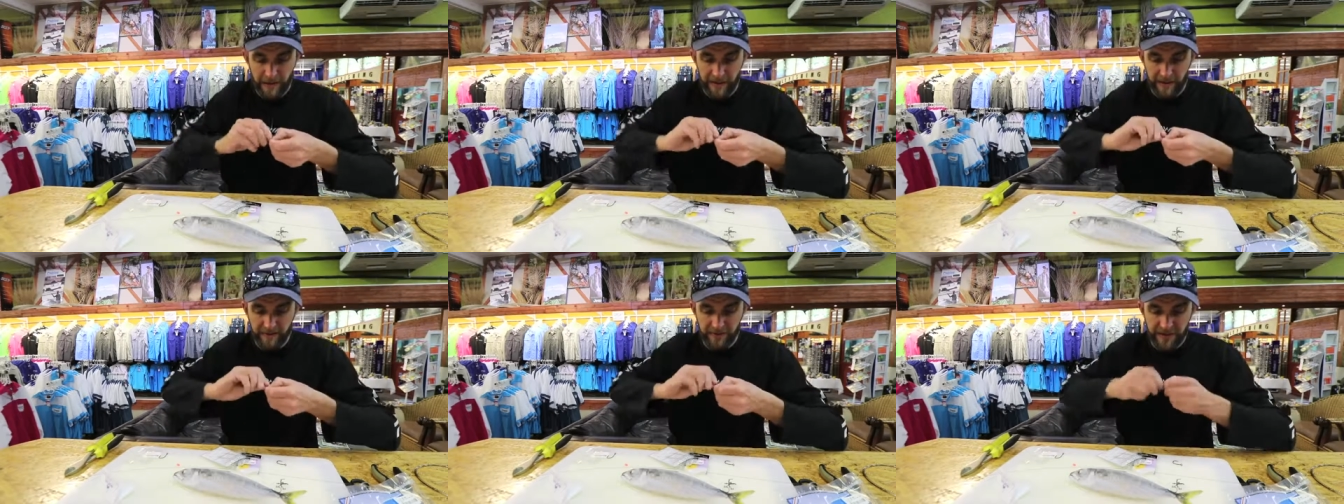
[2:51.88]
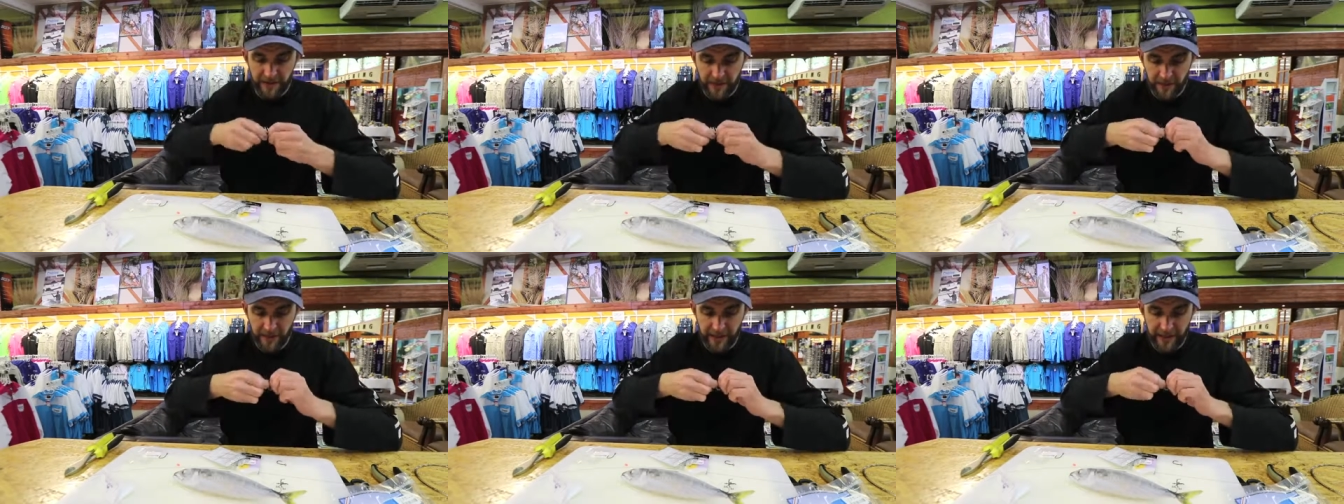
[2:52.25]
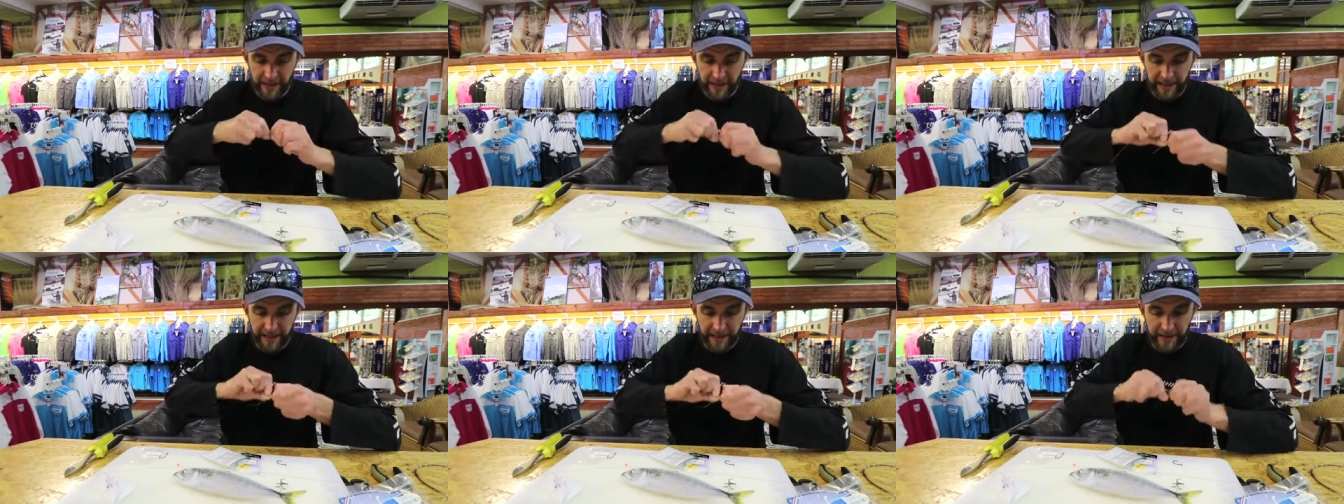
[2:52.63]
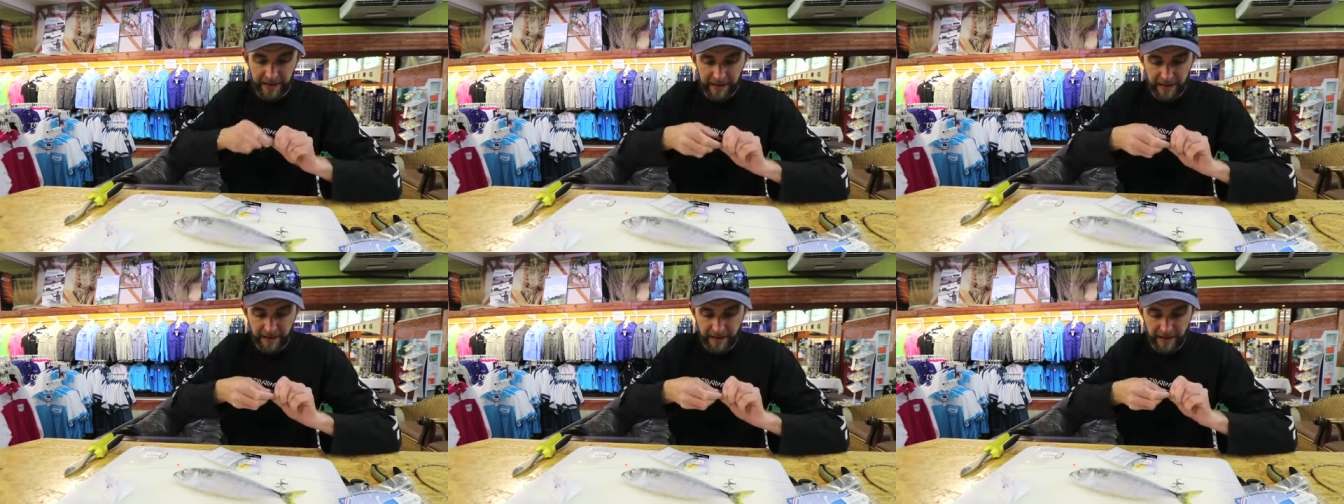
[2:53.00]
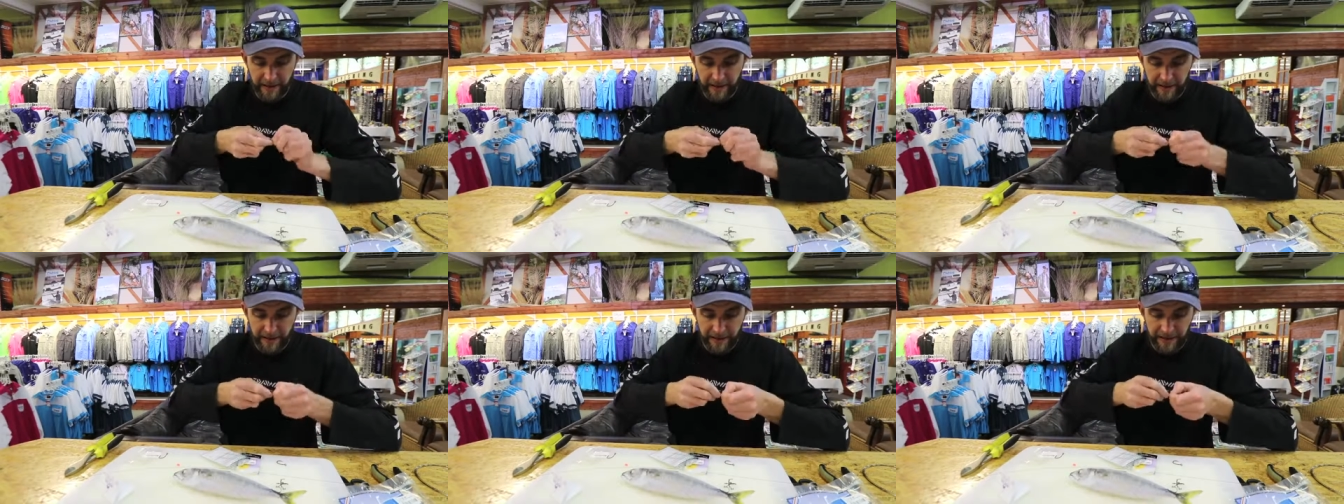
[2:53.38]
I'm just doing a
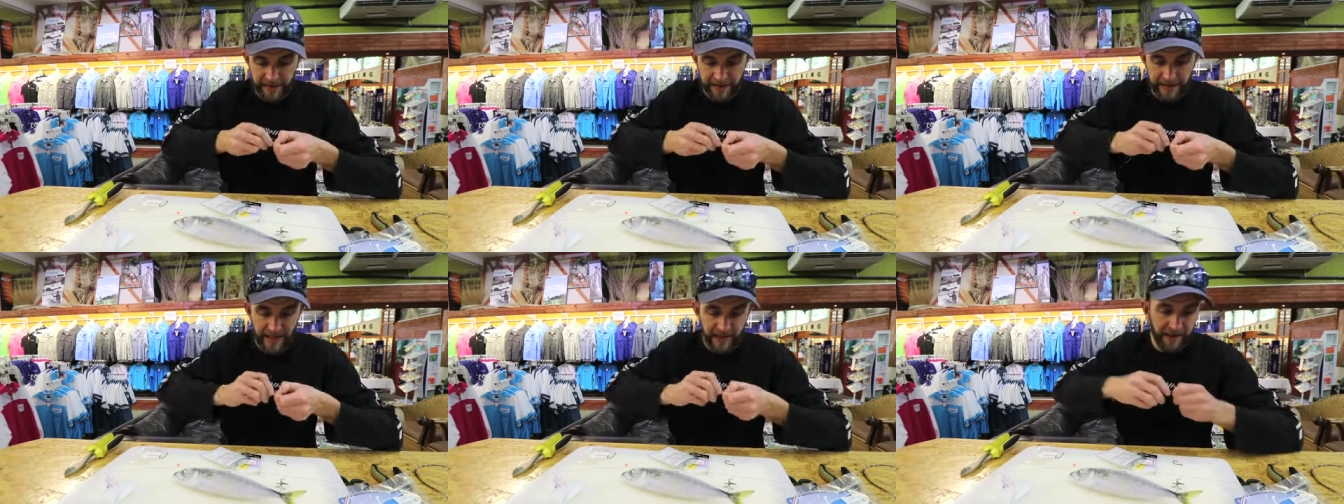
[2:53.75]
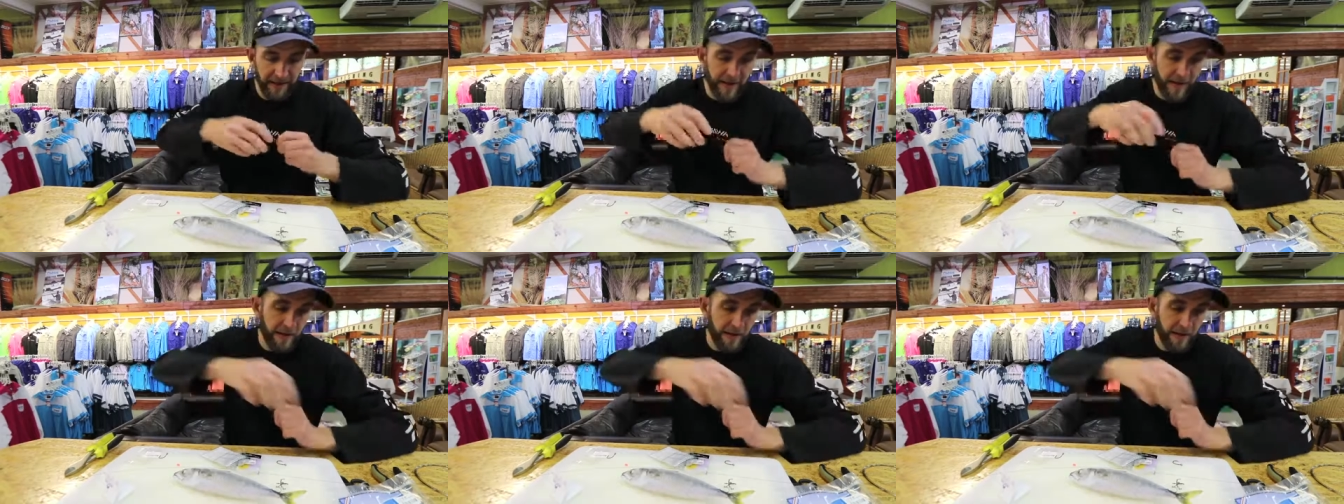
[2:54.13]
standard